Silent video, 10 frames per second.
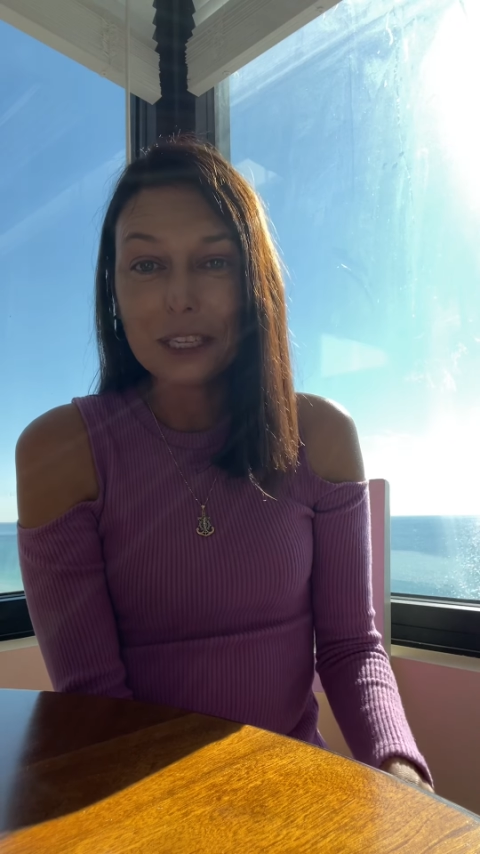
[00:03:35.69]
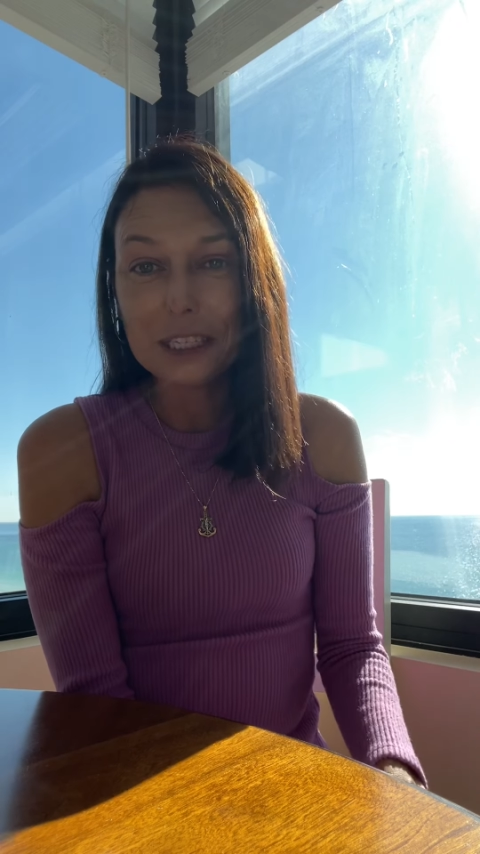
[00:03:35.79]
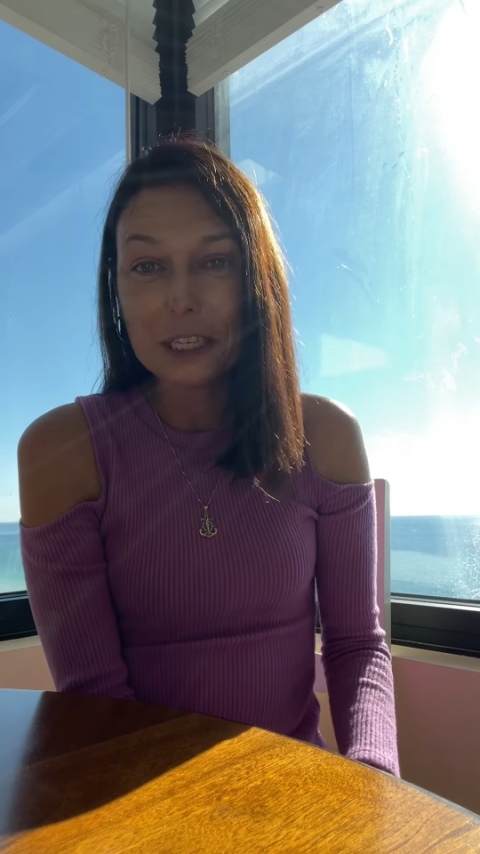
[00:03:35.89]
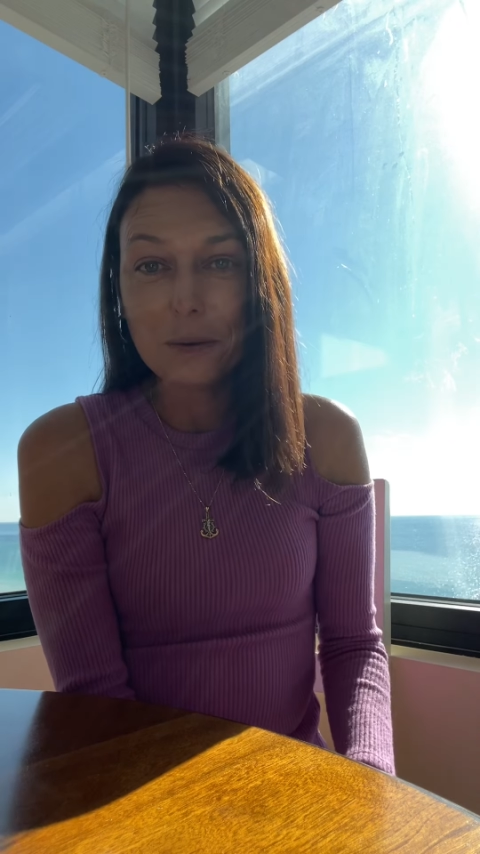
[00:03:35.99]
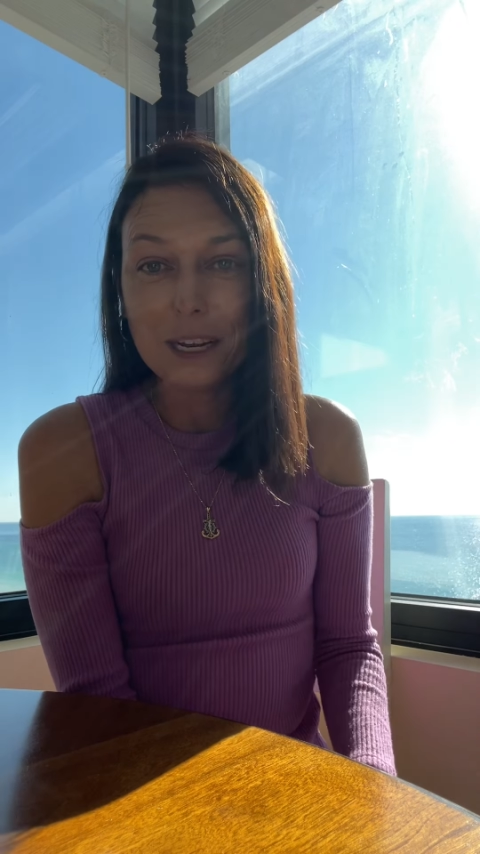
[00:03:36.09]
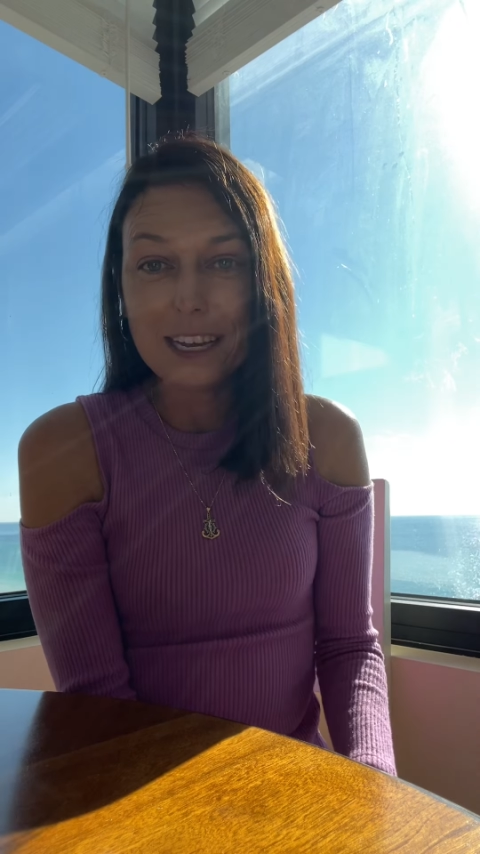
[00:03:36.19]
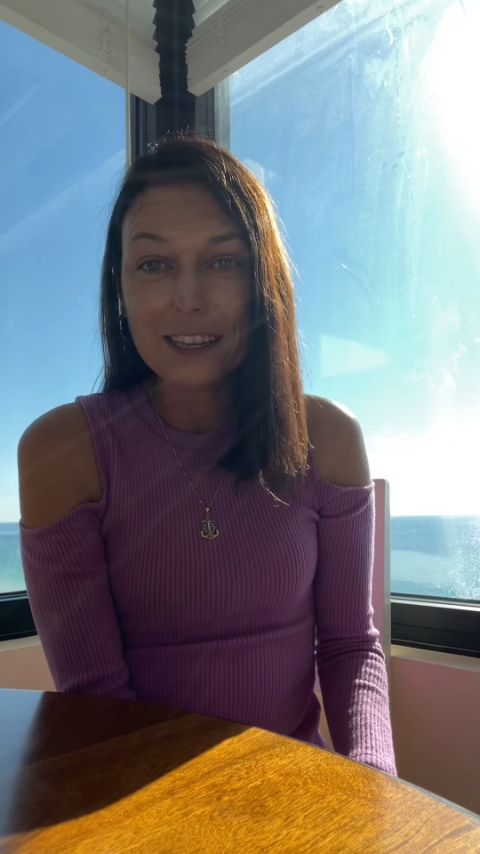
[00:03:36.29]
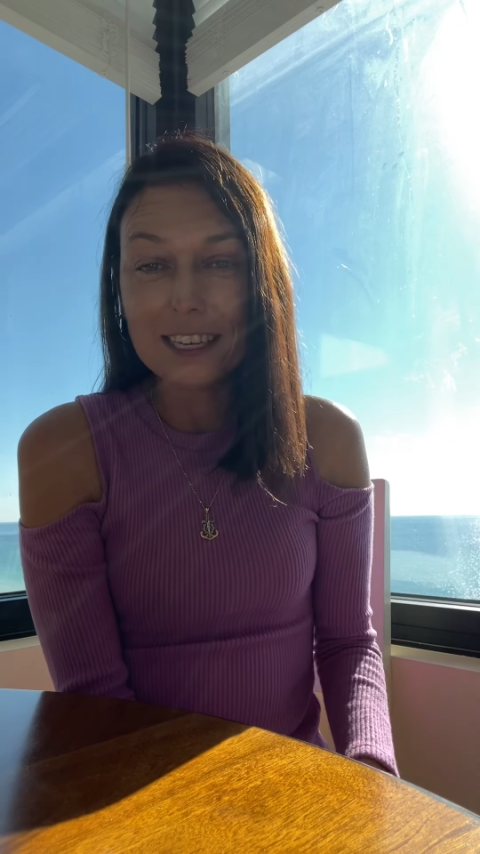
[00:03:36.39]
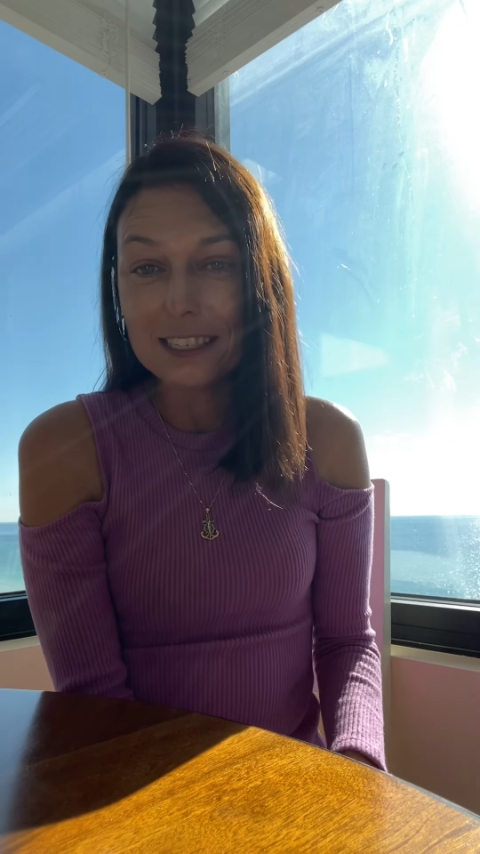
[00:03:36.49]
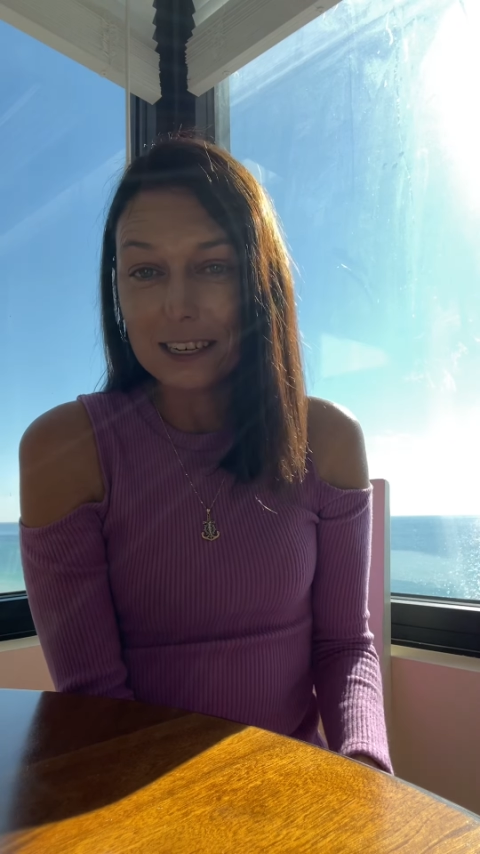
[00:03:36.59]
this
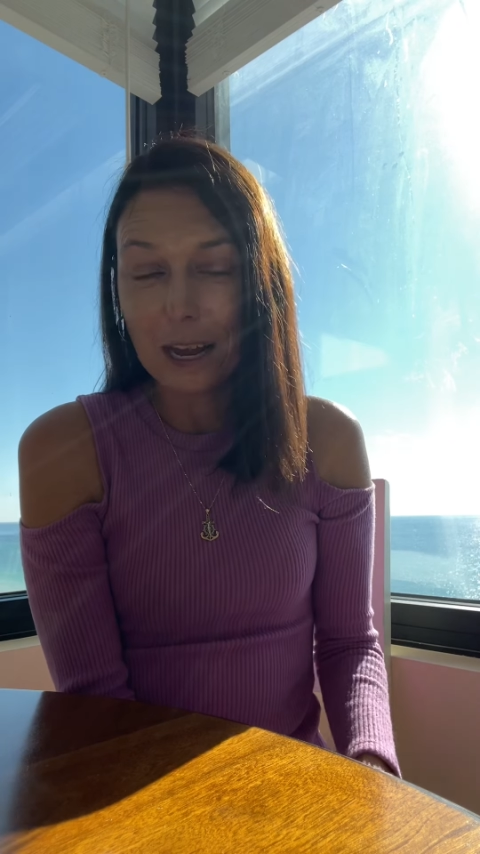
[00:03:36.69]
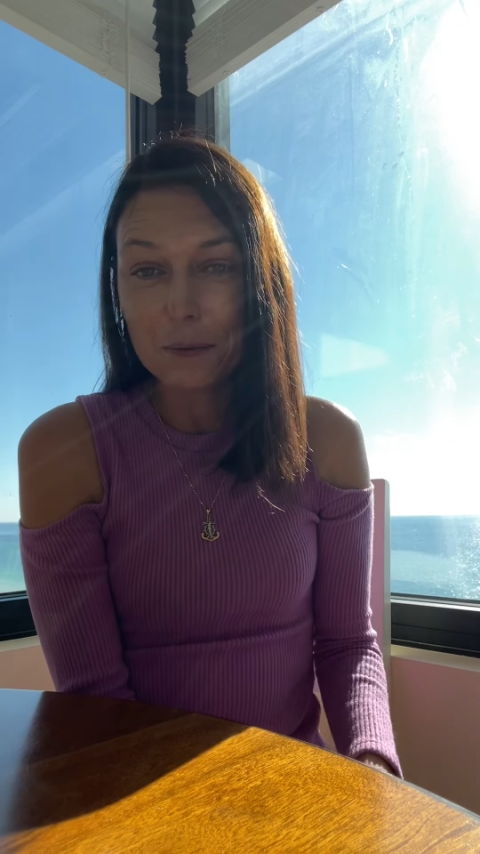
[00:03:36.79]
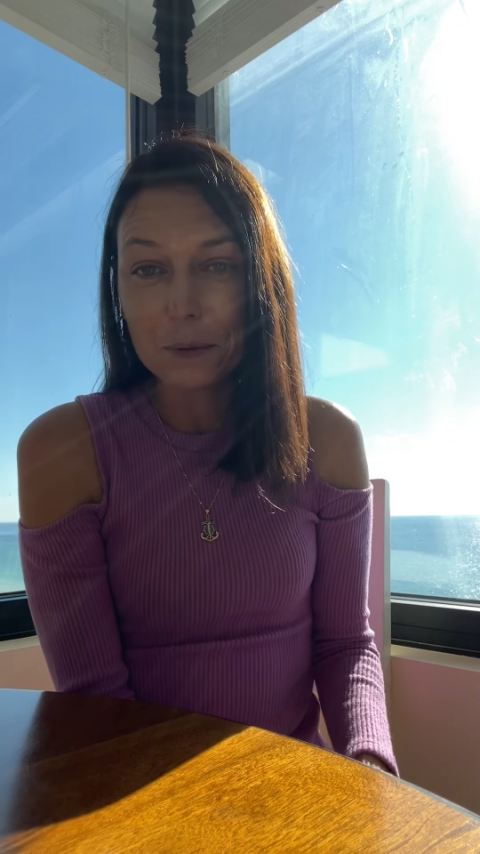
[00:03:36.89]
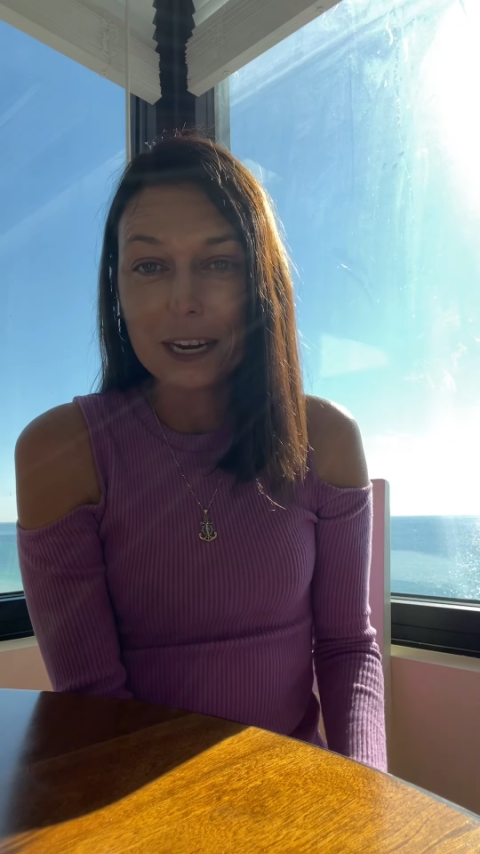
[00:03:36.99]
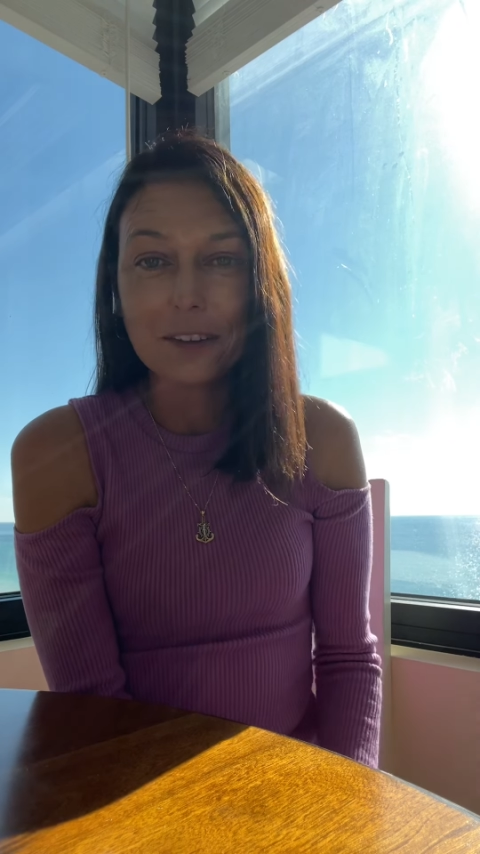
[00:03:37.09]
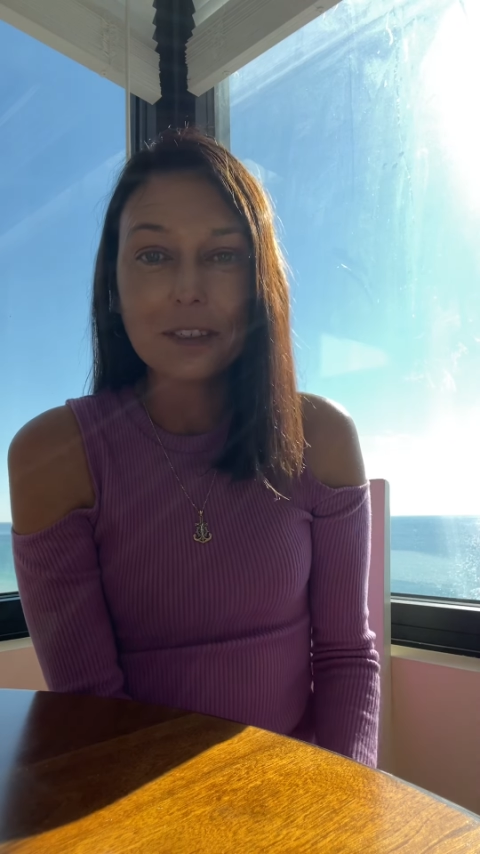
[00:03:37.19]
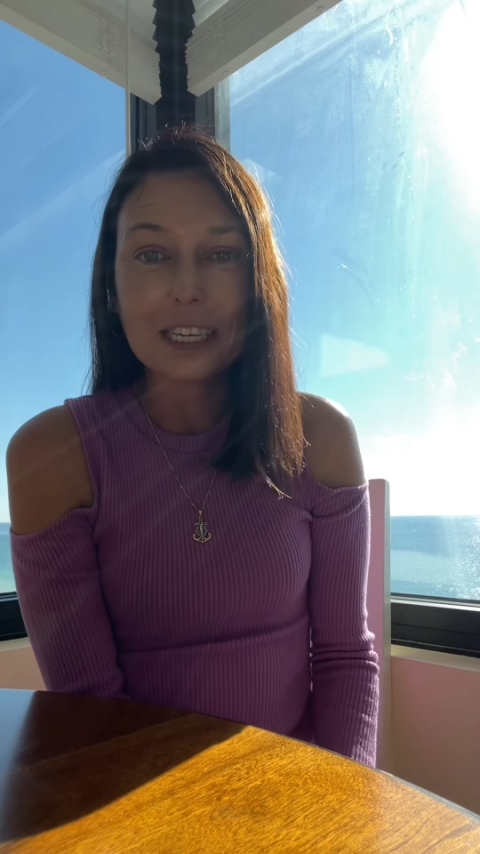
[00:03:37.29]
unit this time around,